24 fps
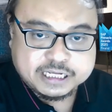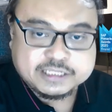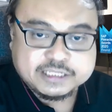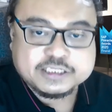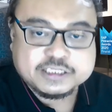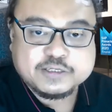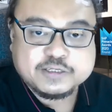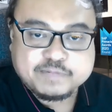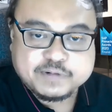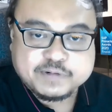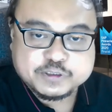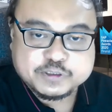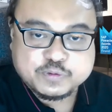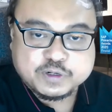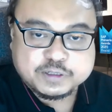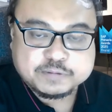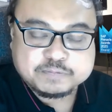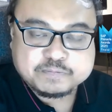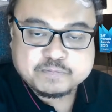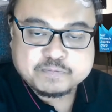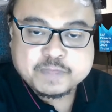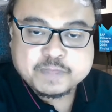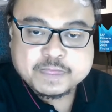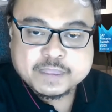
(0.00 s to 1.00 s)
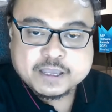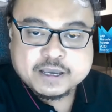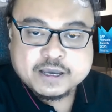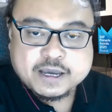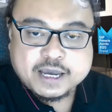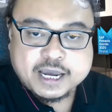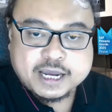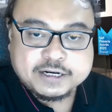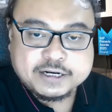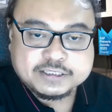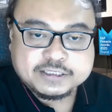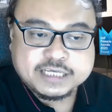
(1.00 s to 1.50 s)
That is the first one.
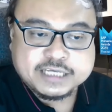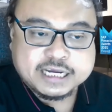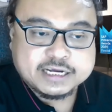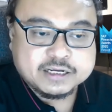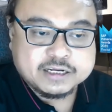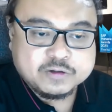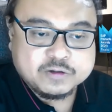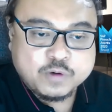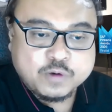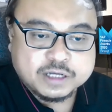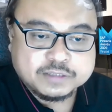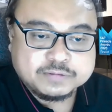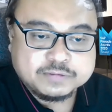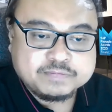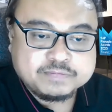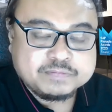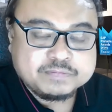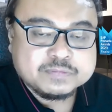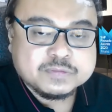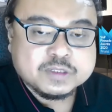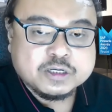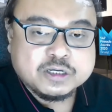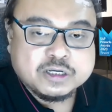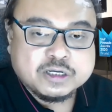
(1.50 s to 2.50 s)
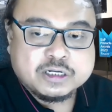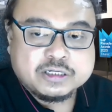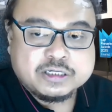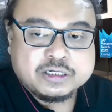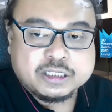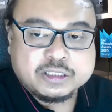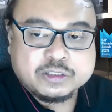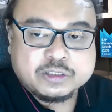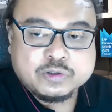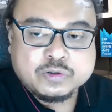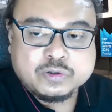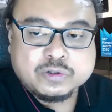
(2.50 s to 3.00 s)
And the second one,
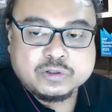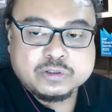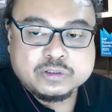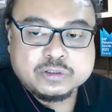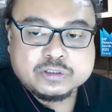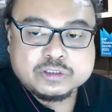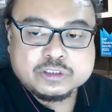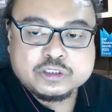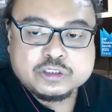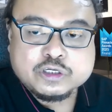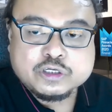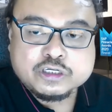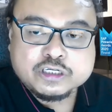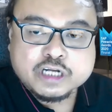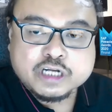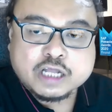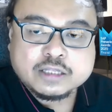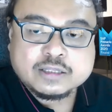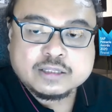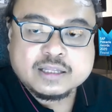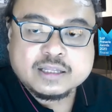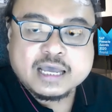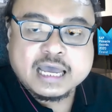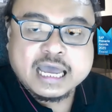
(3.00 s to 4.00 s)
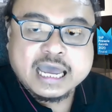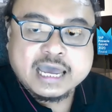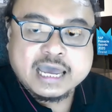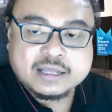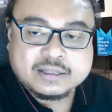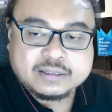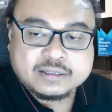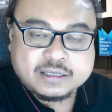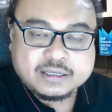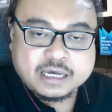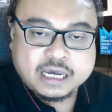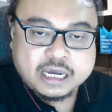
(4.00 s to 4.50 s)
the tool should not
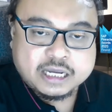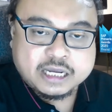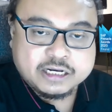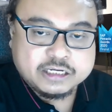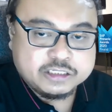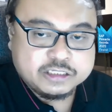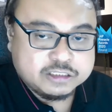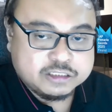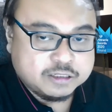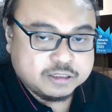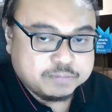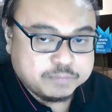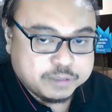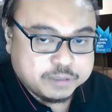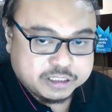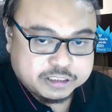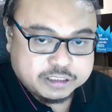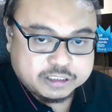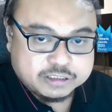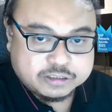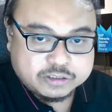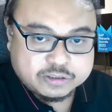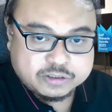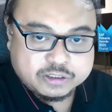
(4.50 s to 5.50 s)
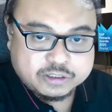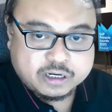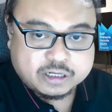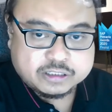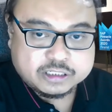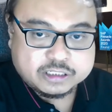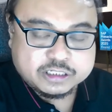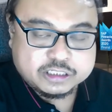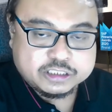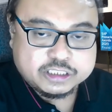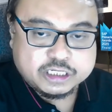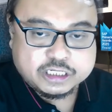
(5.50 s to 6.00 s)
add additional burden to the
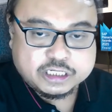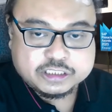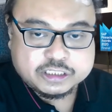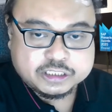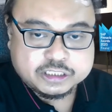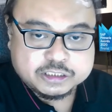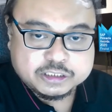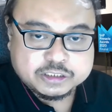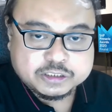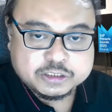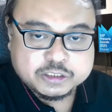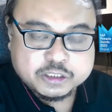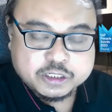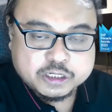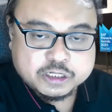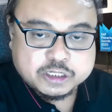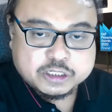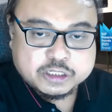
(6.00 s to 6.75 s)
organizations.